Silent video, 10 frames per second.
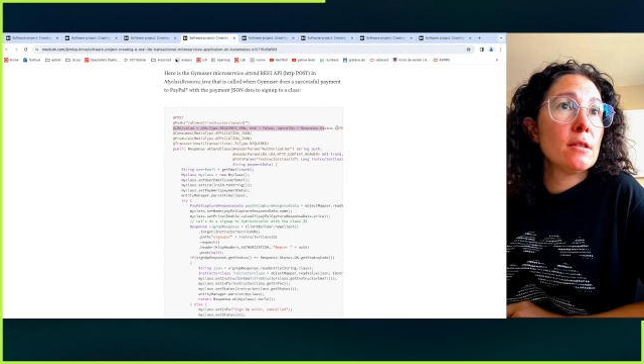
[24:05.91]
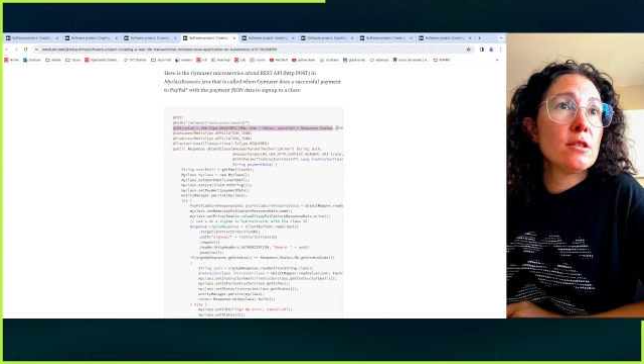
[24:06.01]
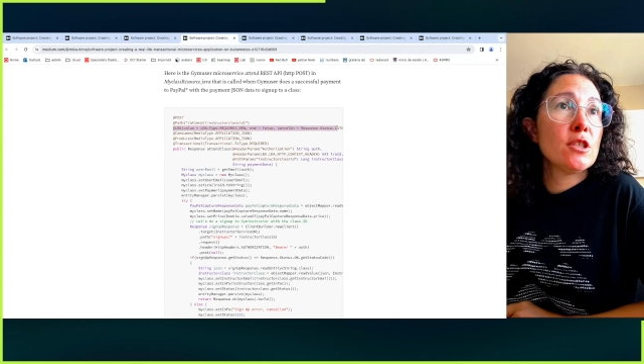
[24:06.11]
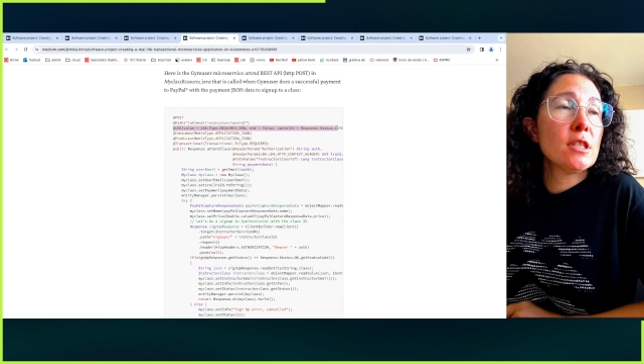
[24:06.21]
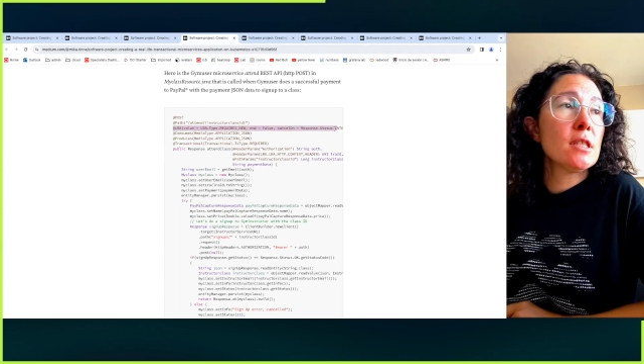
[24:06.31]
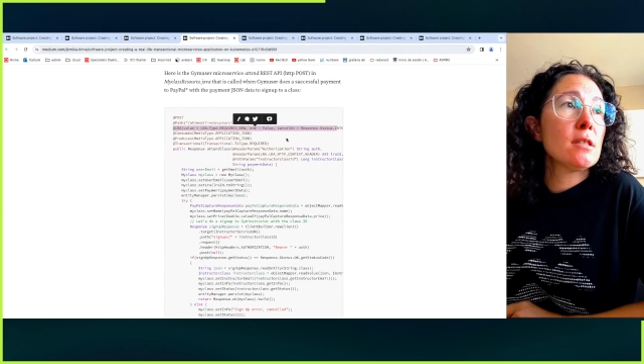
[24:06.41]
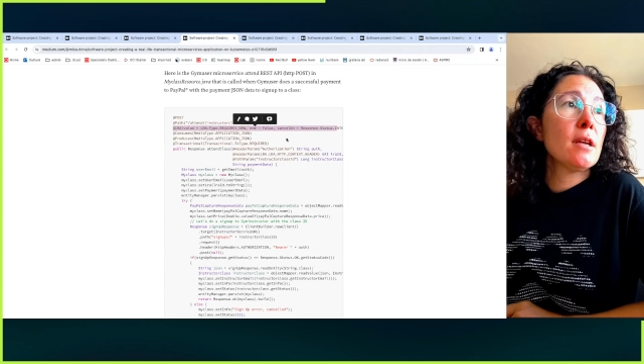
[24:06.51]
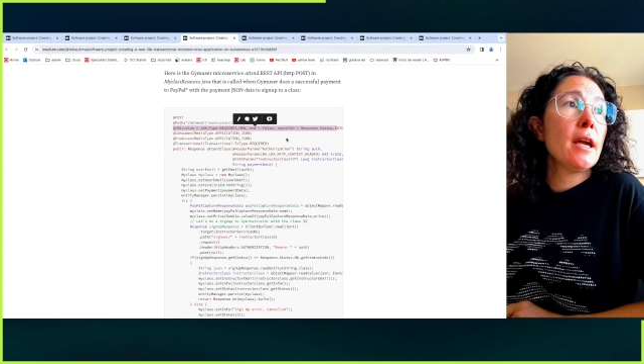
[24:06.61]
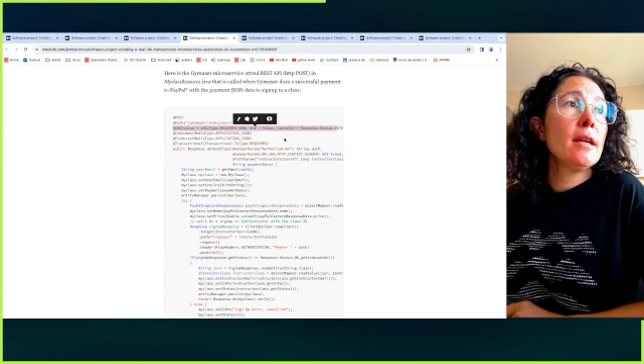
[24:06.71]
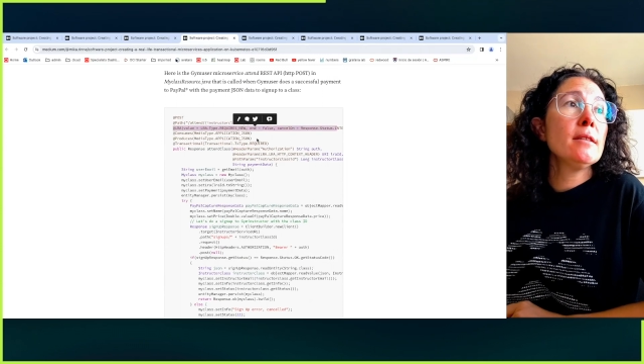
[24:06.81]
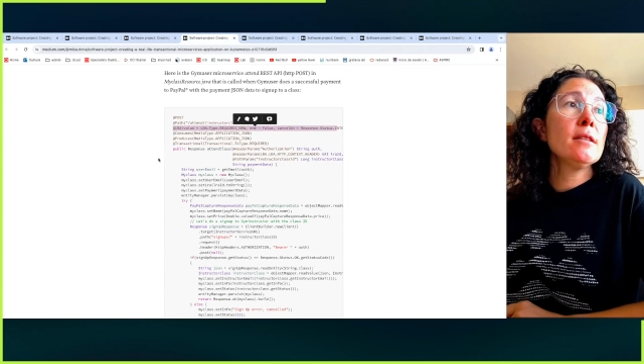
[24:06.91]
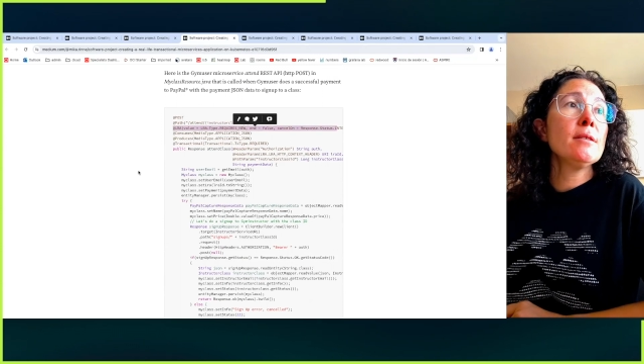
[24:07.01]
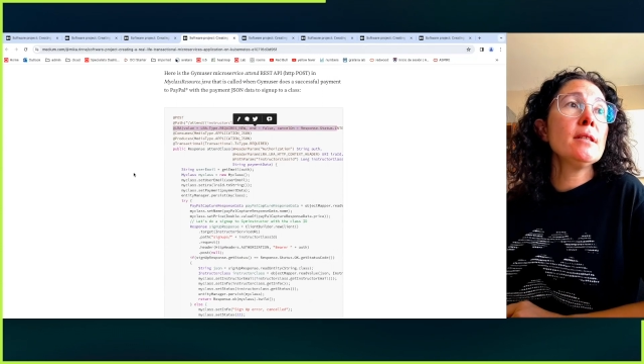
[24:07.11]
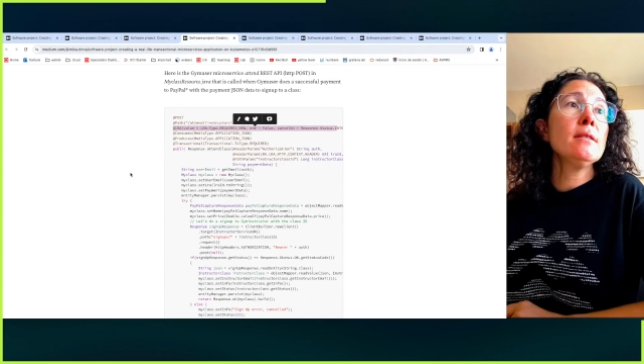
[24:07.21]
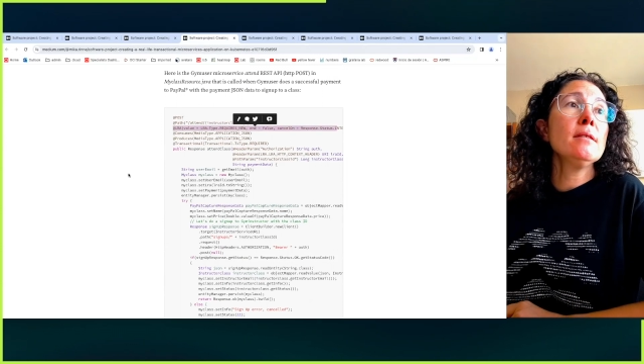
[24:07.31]
Just
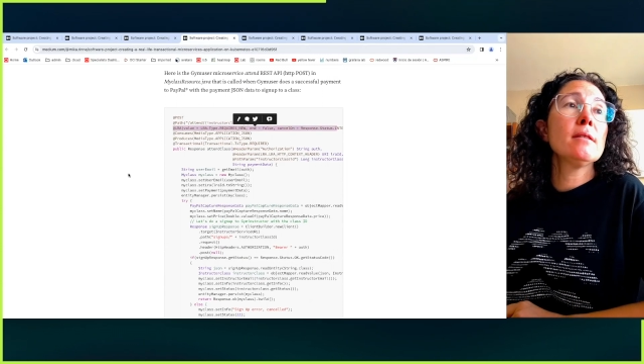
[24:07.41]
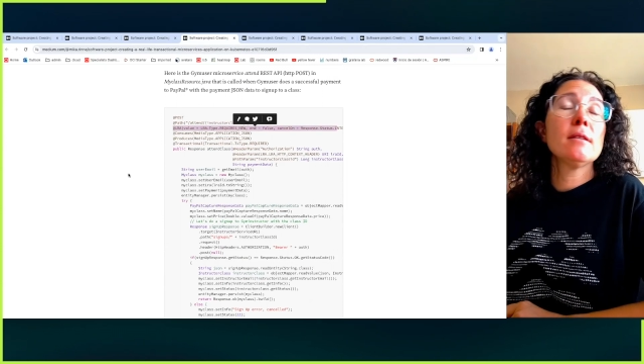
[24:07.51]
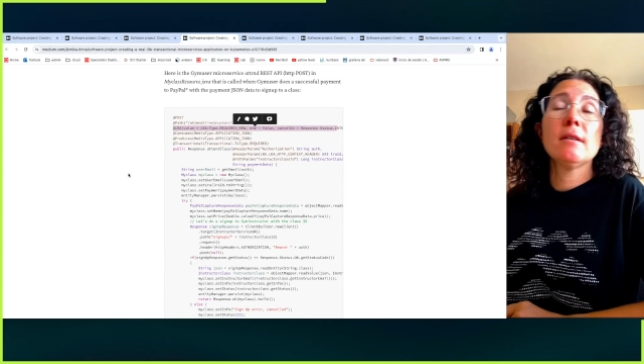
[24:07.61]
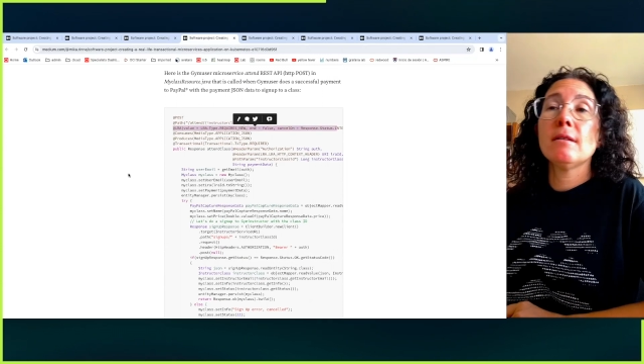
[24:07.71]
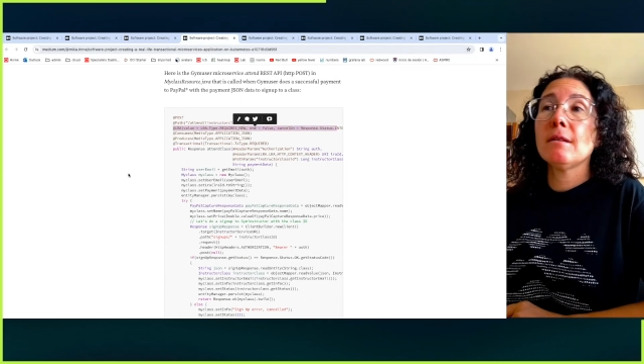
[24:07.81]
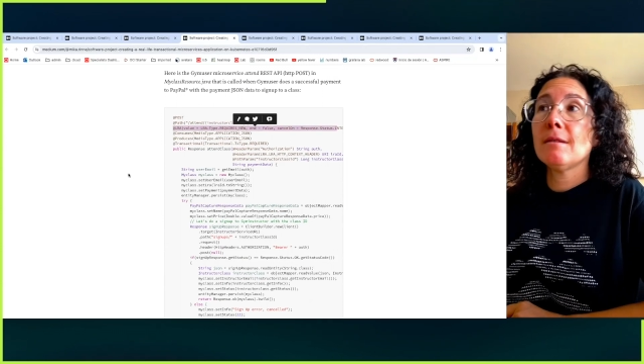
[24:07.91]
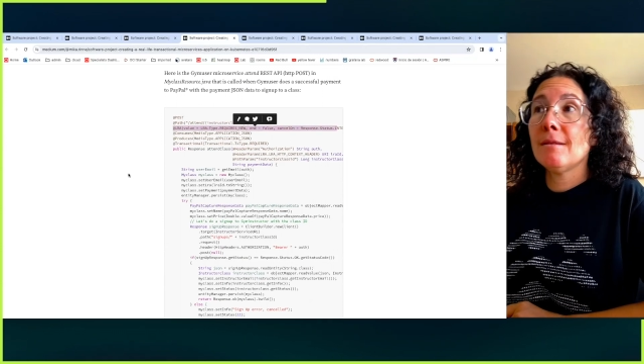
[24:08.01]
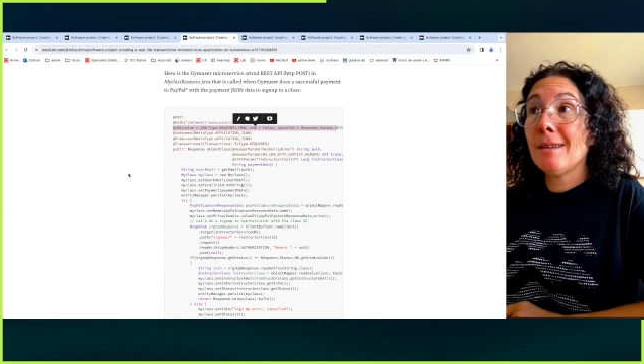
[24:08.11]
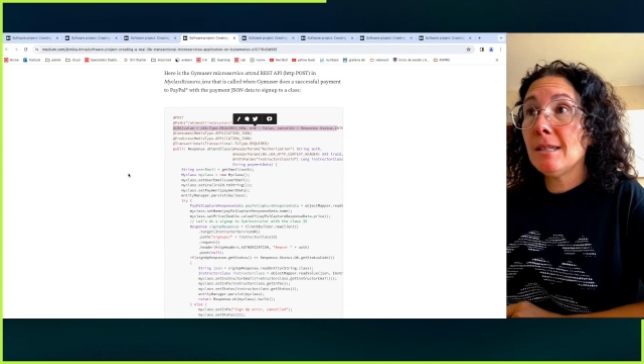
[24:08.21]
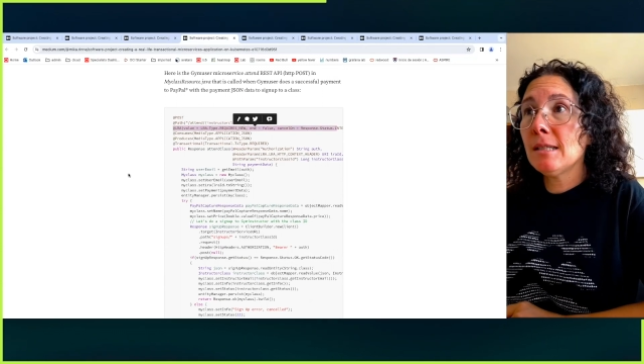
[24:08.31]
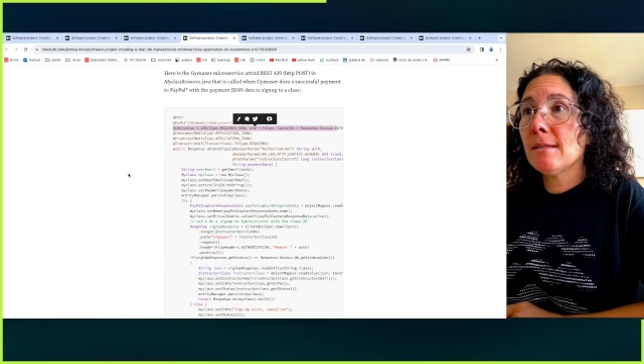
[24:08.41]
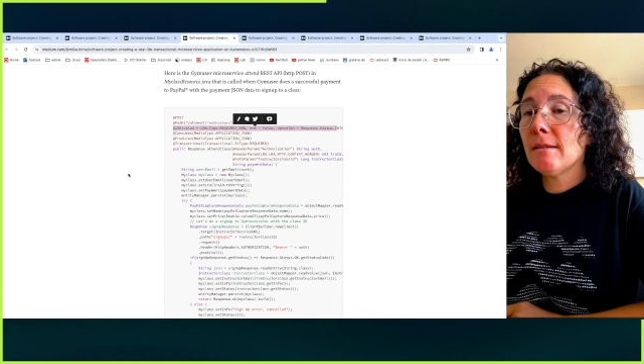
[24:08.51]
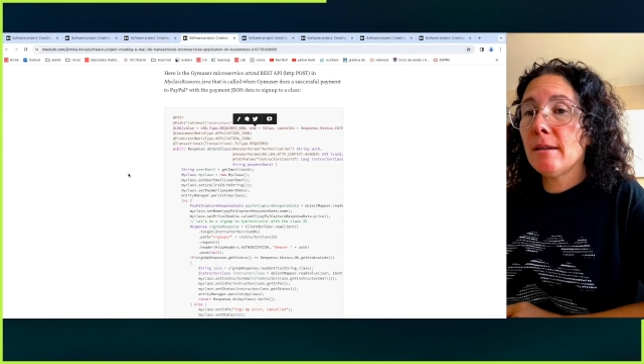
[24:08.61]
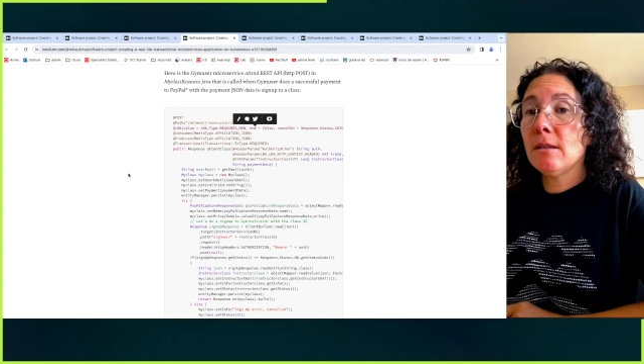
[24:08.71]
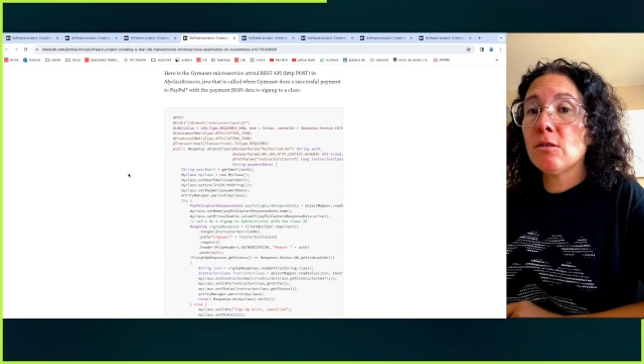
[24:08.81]
entering this
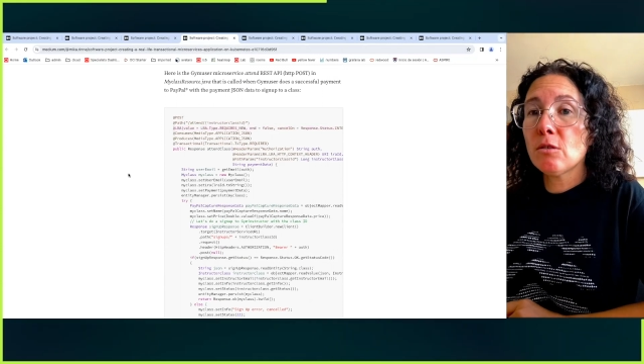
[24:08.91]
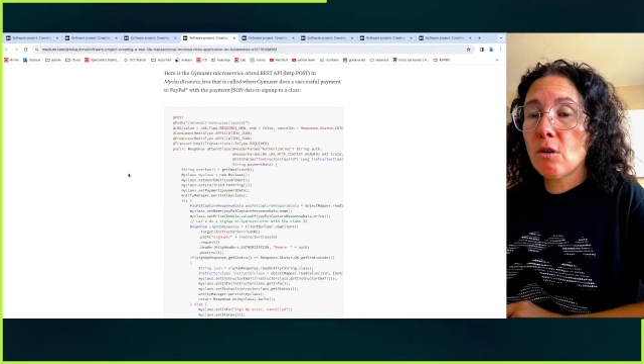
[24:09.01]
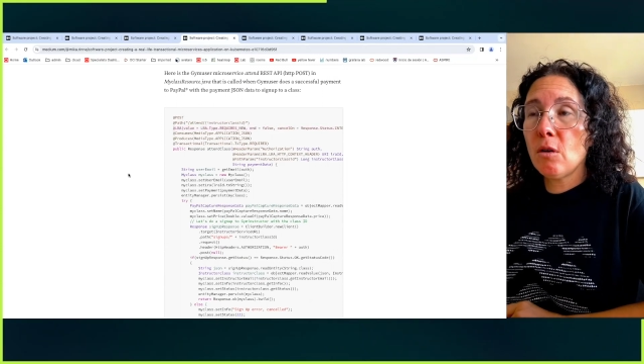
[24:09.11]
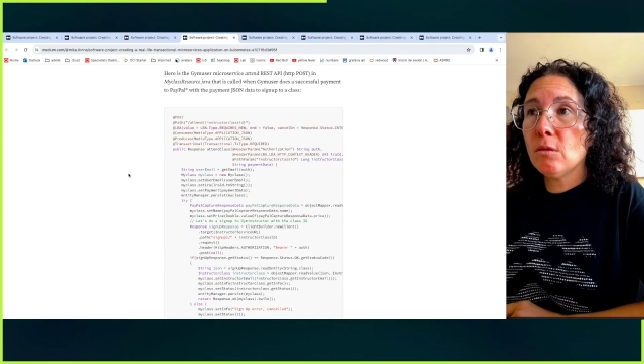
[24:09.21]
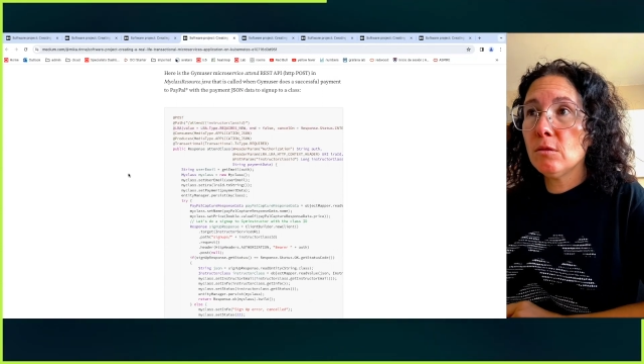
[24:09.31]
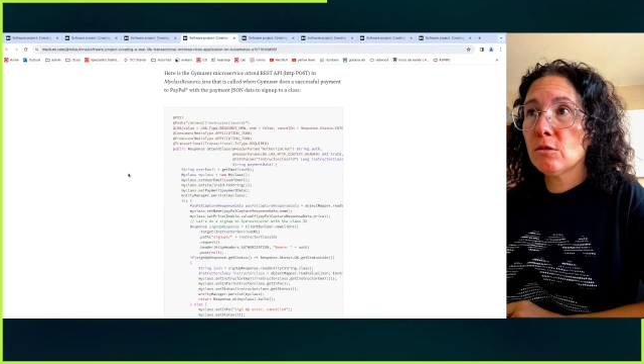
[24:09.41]
in your code,